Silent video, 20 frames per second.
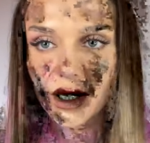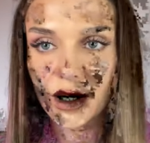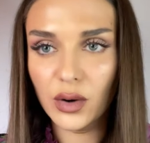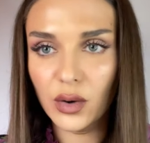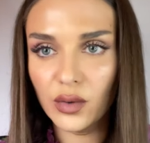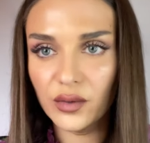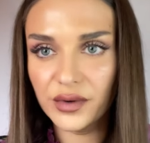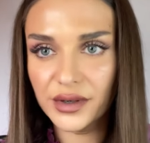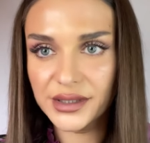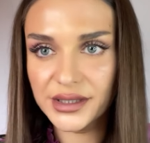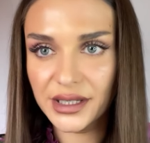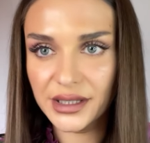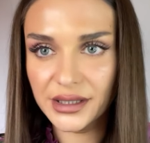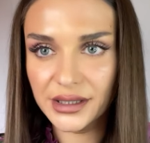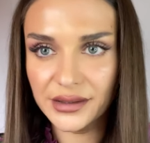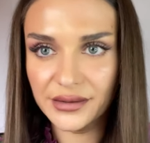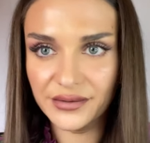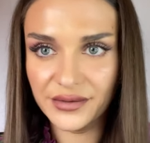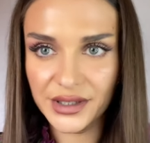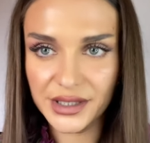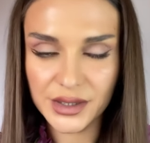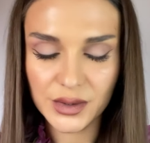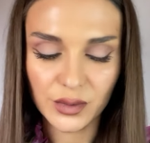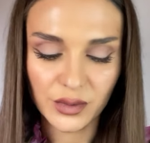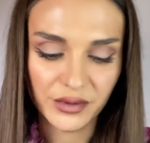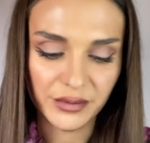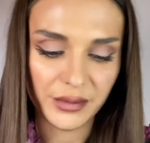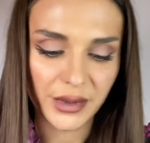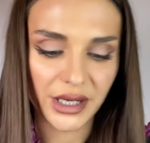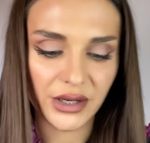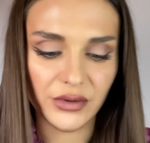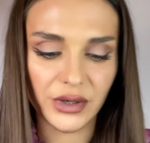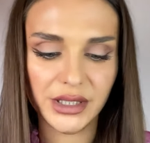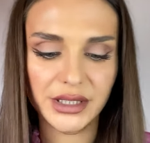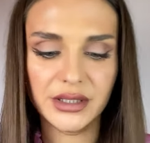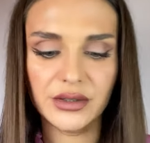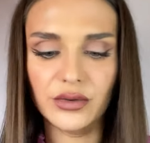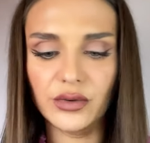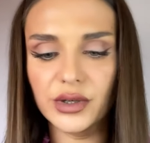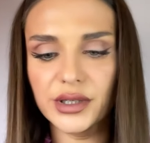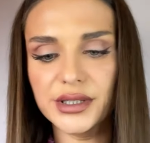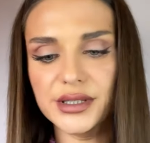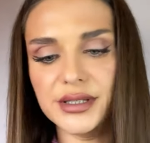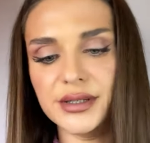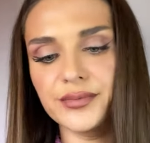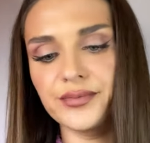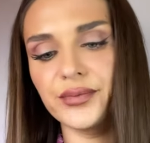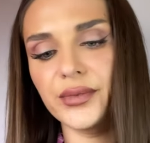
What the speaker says: overdone this with my retinoids.